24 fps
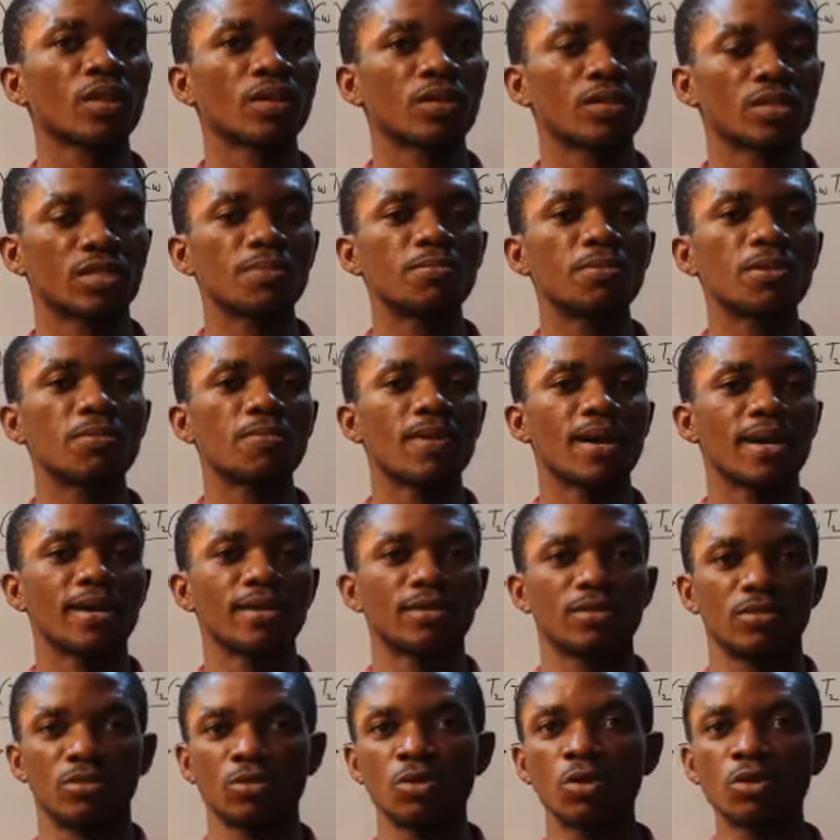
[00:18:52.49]
simply by
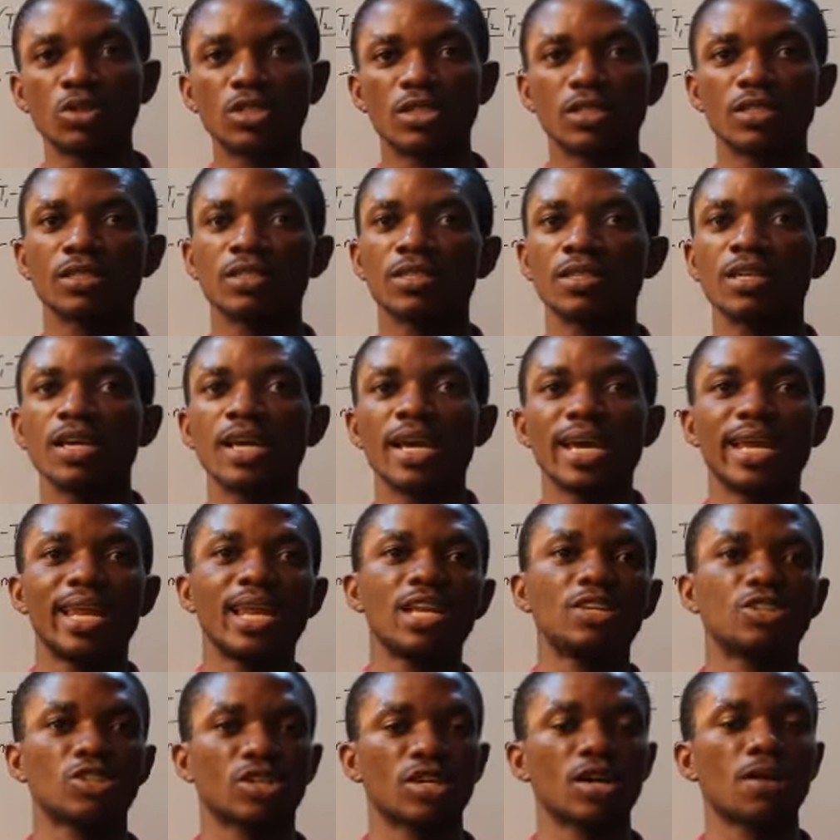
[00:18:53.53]
noting
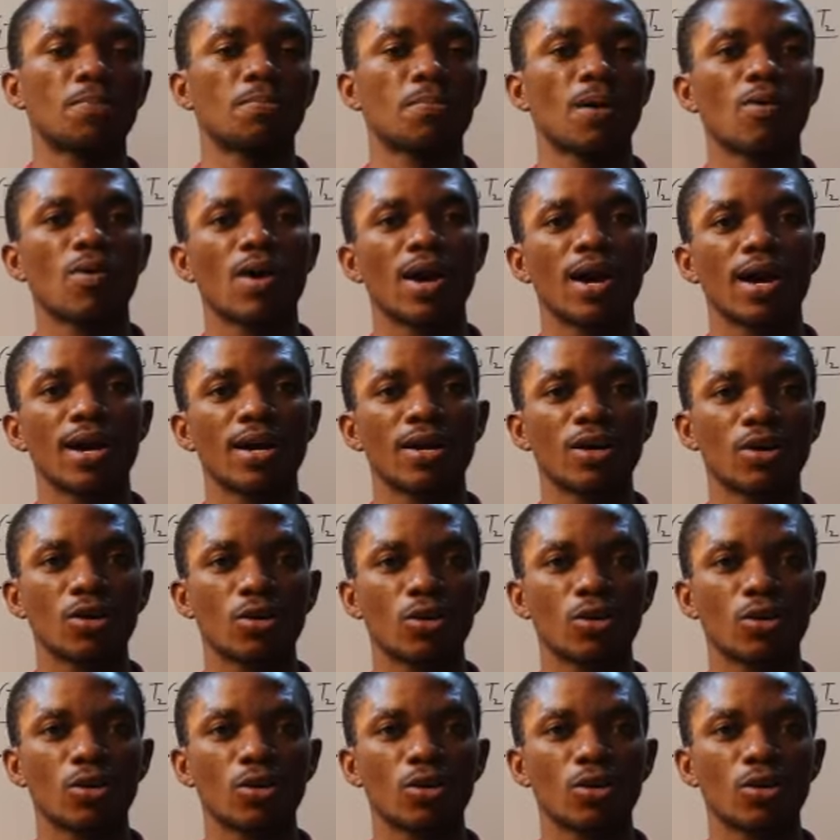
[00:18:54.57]
electrical power